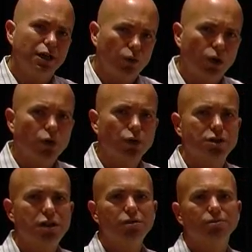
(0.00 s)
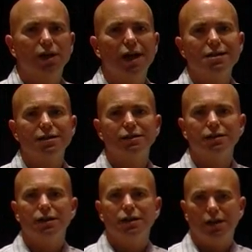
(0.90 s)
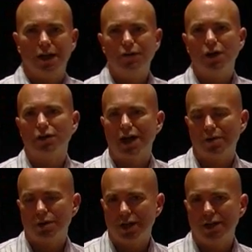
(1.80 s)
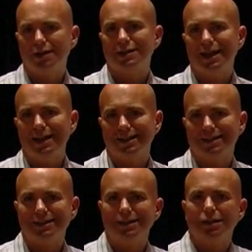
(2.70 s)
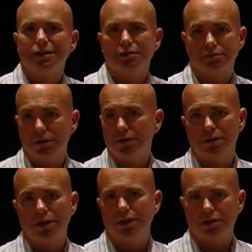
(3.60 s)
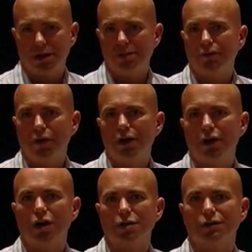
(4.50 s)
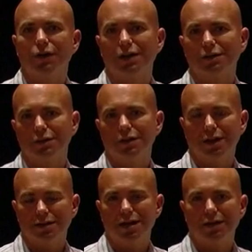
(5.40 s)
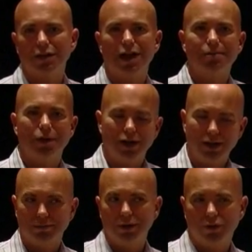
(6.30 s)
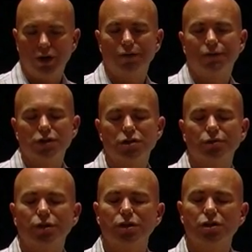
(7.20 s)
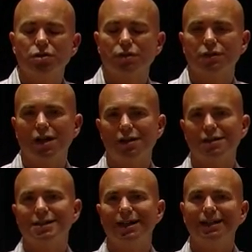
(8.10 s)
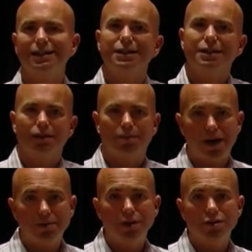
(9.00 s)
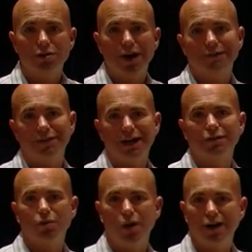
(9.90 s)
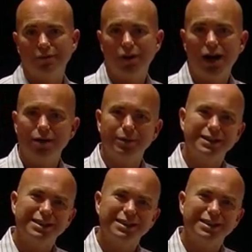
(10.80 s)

Well, of course, deduplication, if you have a lot of redundant data, it, it can be very cost effective and, and save you a lot of money and be very efficient with the use of solid state. The problem is you have to have the right environment.